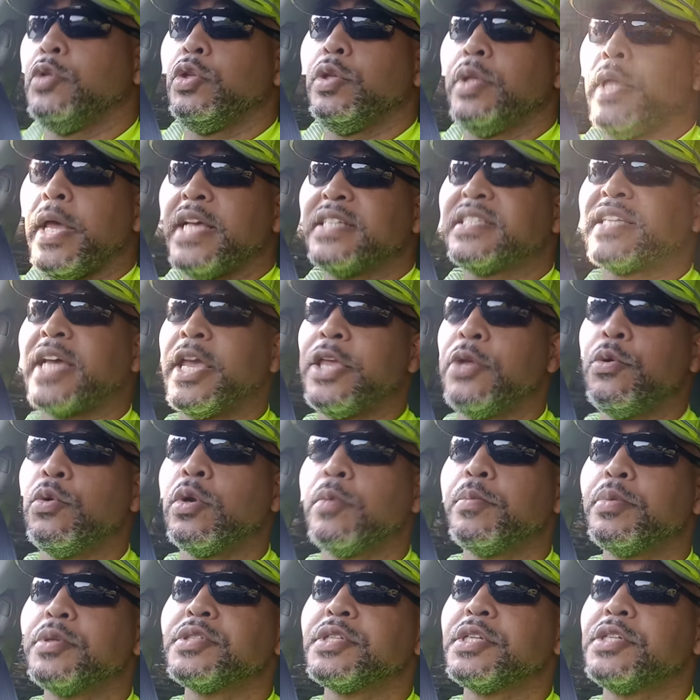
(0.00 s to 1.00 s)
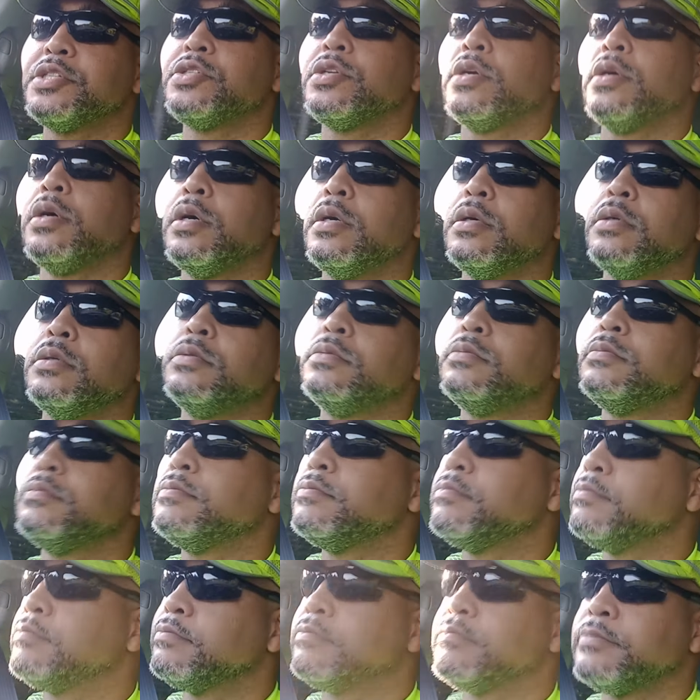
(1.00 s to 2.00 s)
That's how you want to present your home.
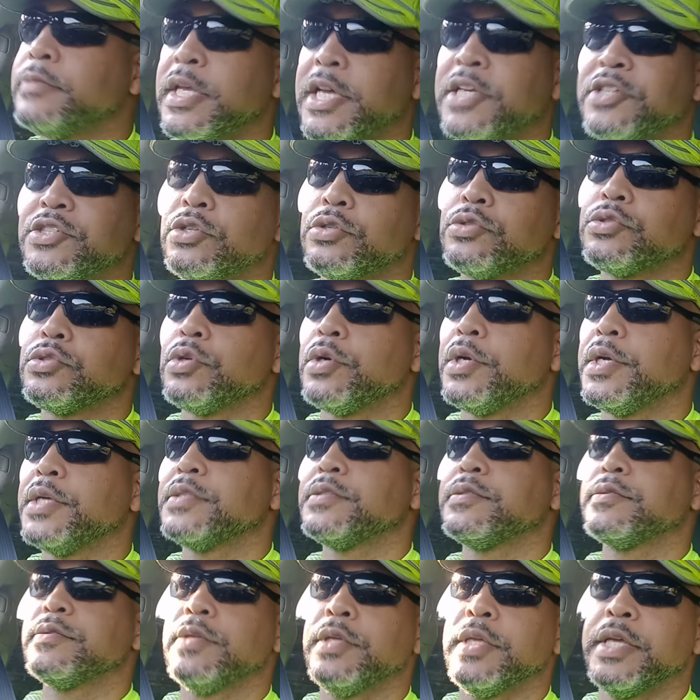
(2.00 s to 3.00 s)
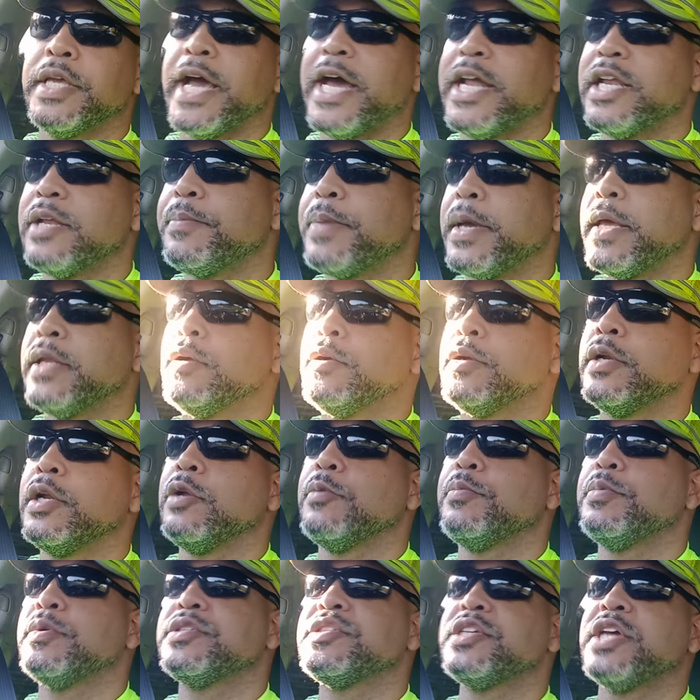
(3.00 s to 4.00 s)
That's your choice. You got the paint on there
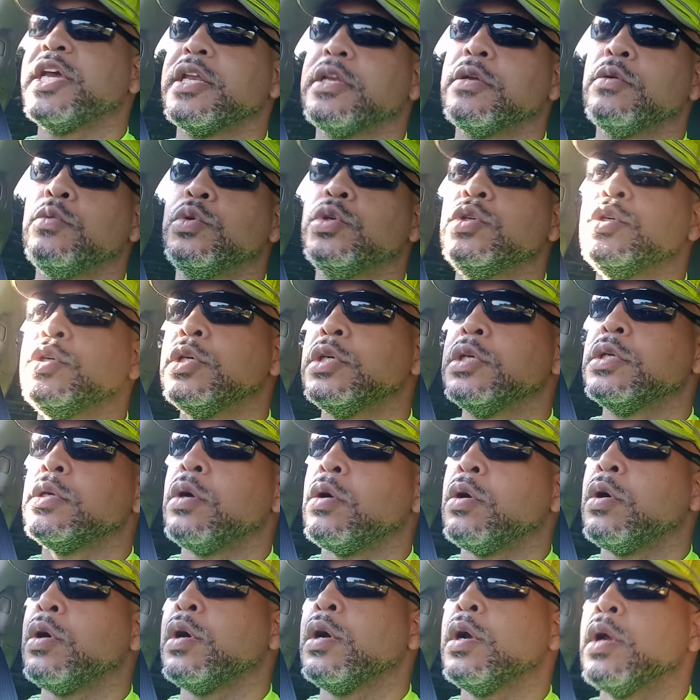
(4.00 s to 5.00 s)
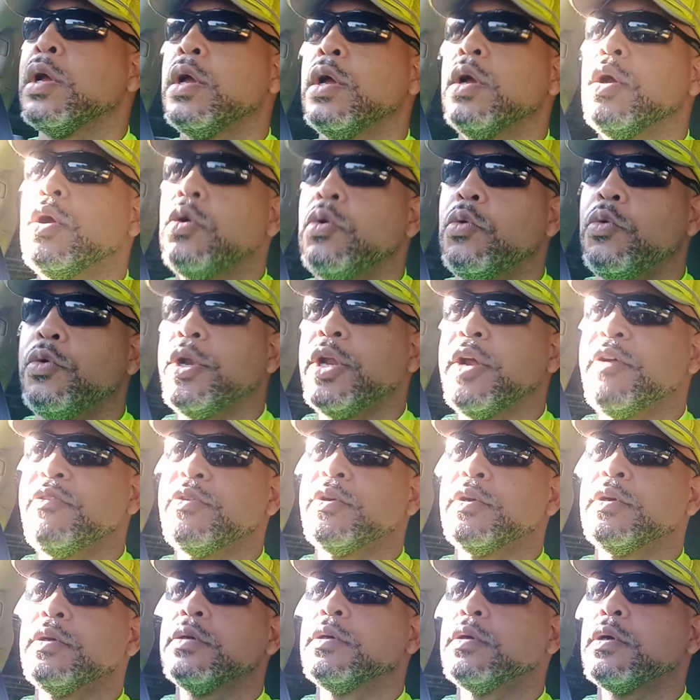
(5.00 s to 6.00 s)
to protect the wood or
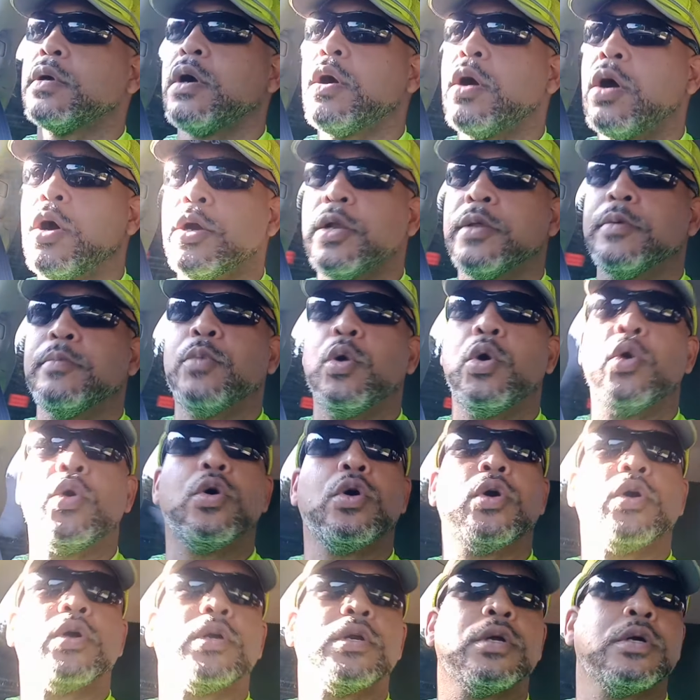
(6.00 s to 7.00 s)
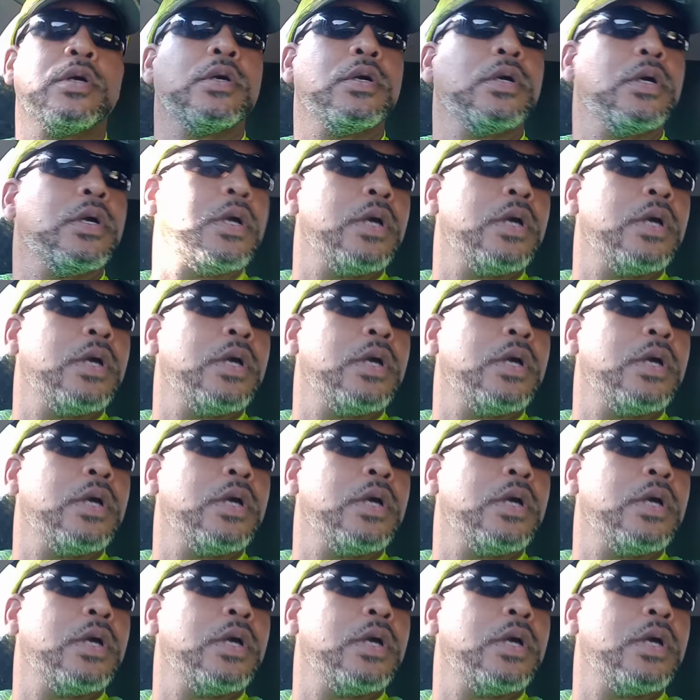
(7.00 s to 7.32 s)
whatever, hardy board or